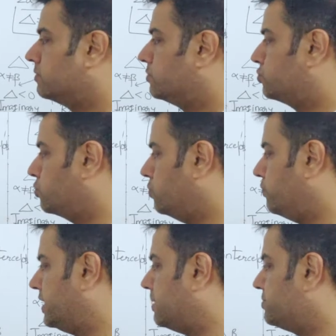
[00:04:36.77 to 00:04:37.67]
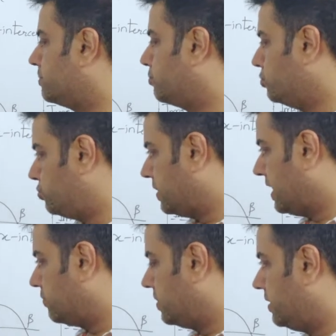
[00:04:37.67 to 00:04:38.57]
So when I am supposed to
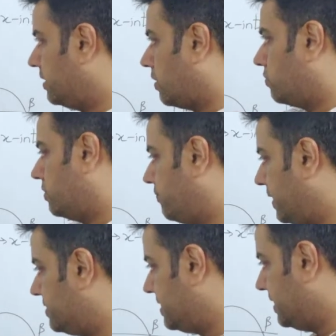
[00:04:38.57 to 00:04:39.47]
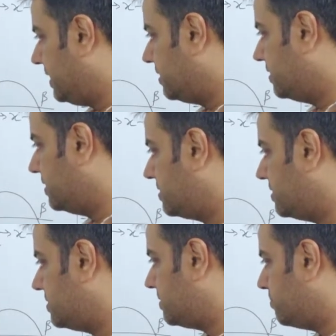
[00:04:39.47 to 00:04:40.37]
calculate, now if I say that this
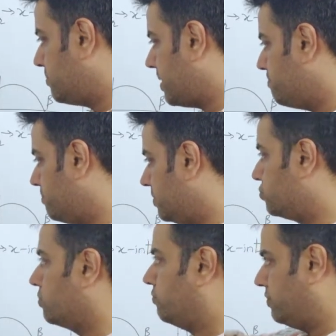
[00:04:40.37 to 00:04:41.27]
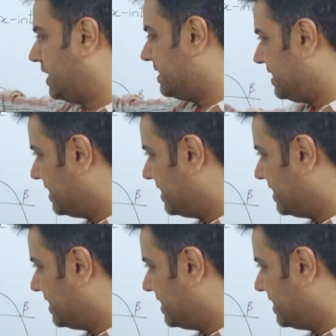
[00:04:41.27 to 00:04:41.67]
is my, so when I say